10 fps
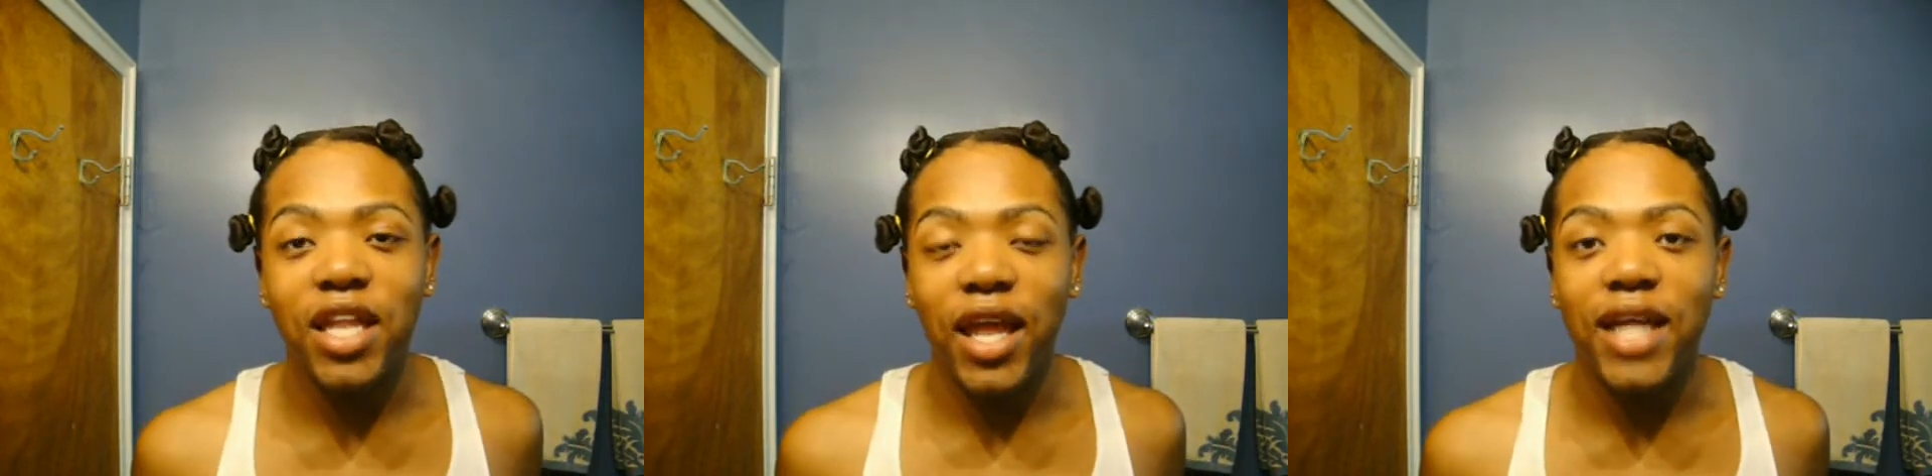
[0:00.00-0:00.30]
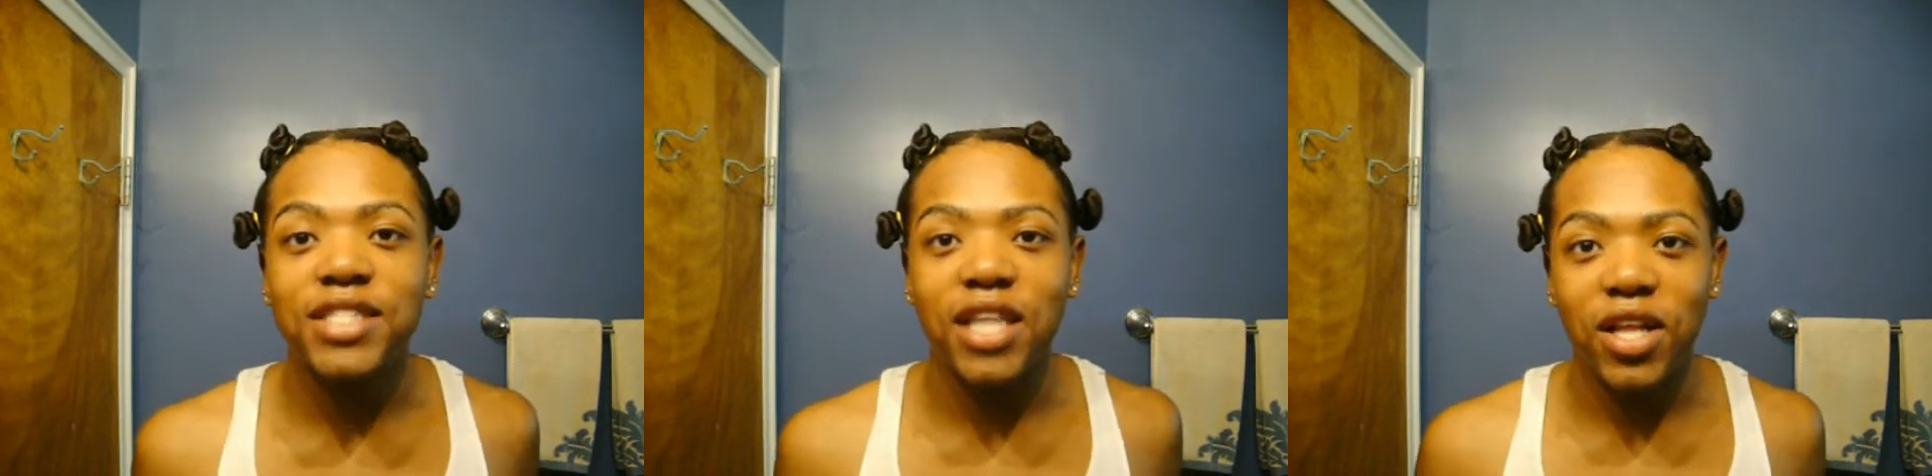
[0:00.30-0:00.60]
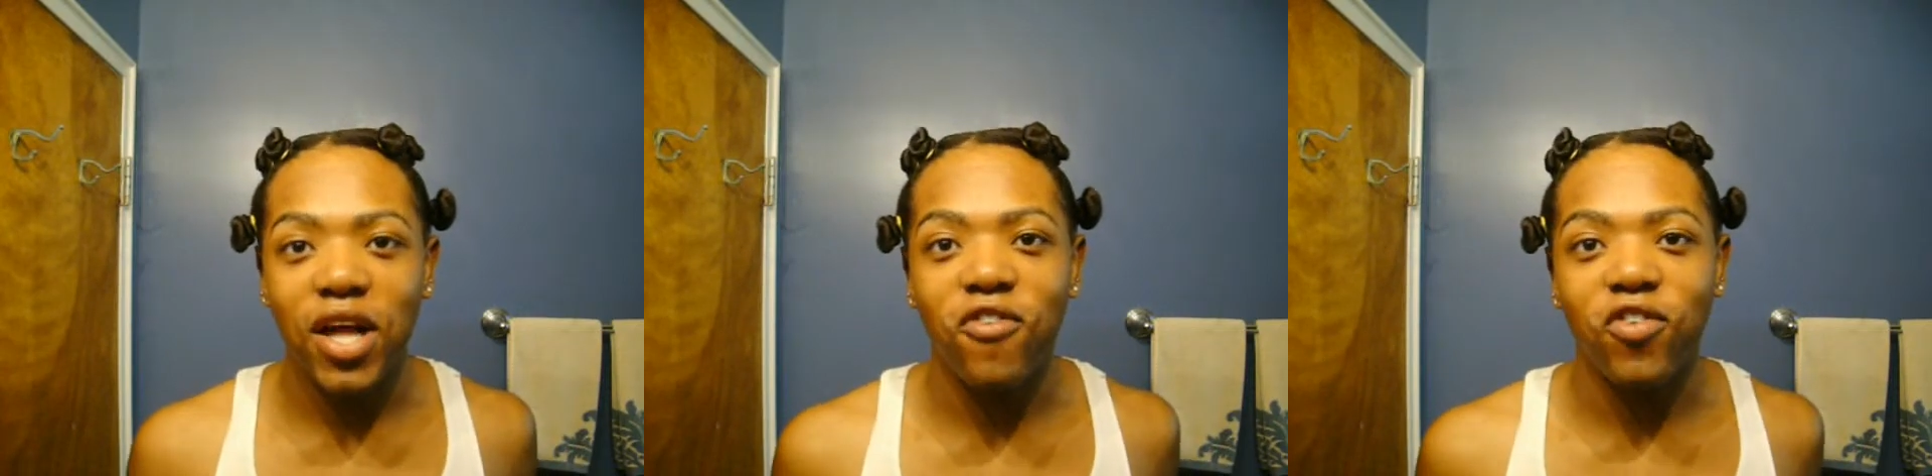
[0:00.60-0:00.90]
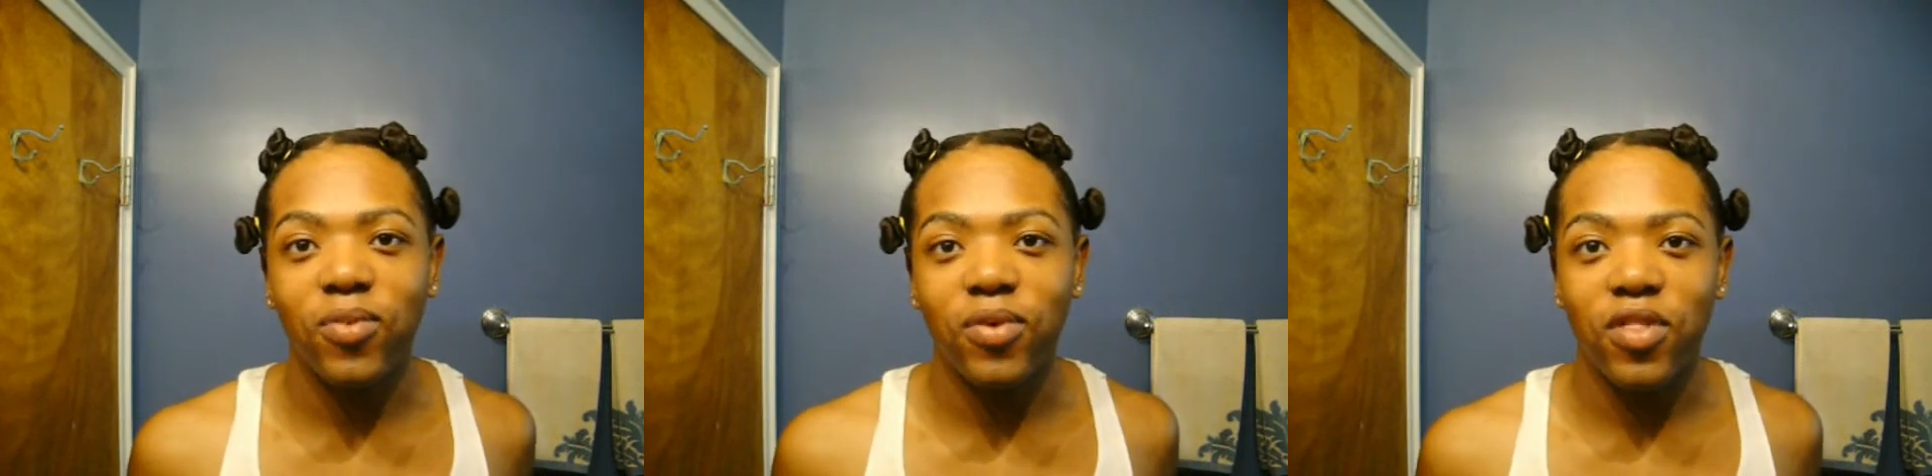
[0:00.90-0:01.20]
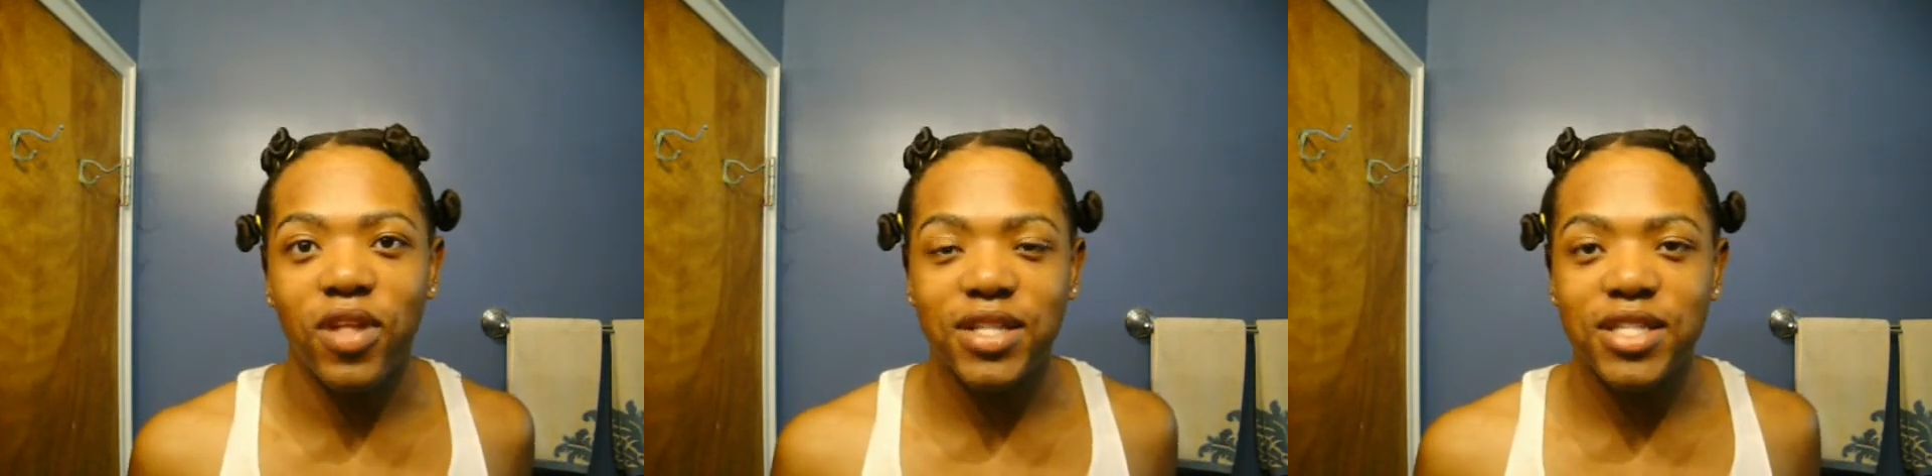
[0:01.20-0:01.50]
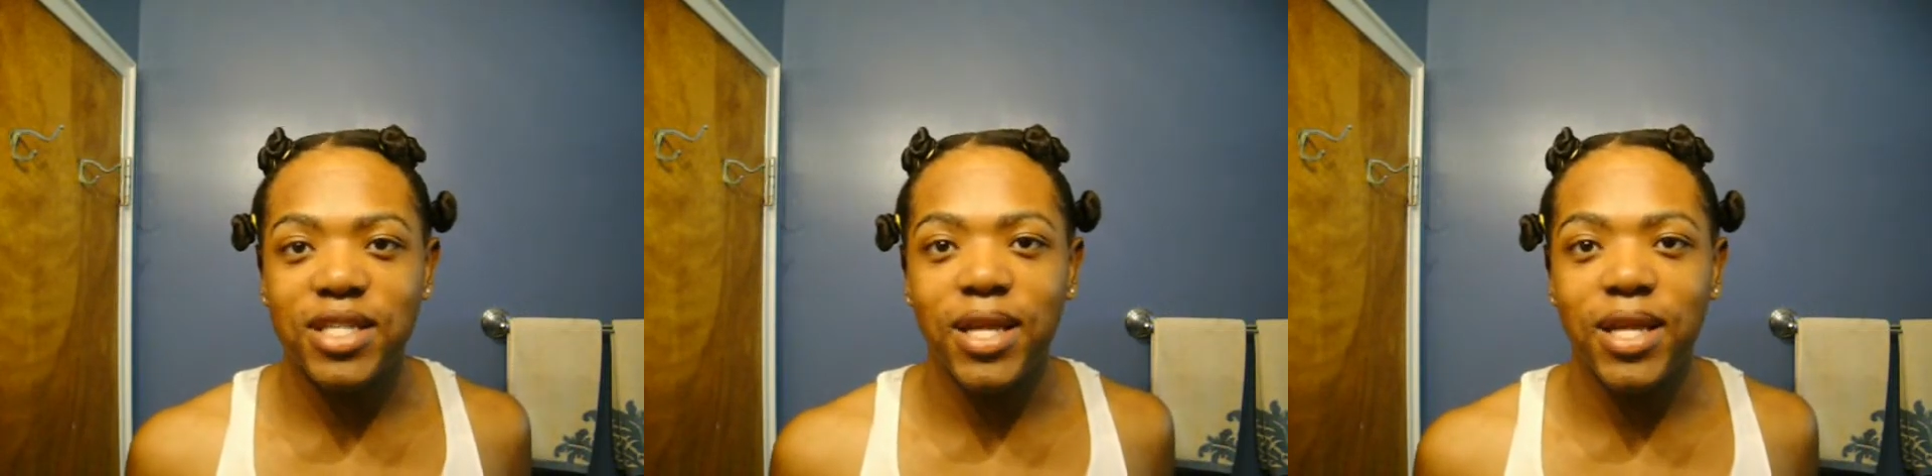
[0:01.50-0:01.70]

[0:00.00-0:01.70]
less uncomfortable than